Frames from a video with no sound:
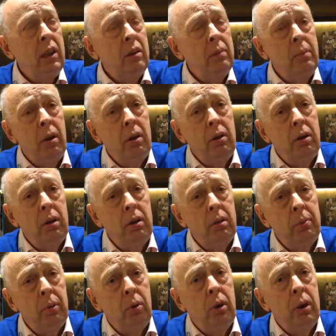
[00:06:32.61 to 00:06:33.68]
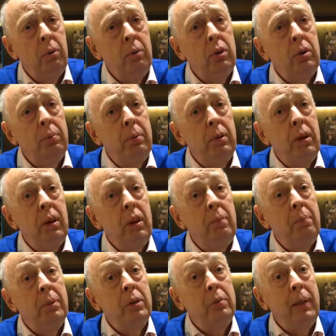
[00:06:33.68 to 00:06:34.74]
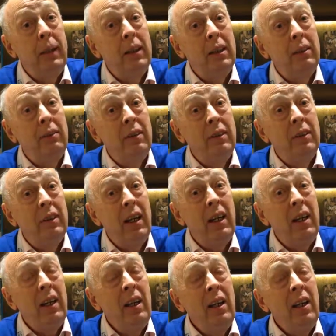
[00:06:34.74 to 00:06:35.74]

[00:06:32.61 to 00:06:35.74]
to this morning was to put it in perspective and say,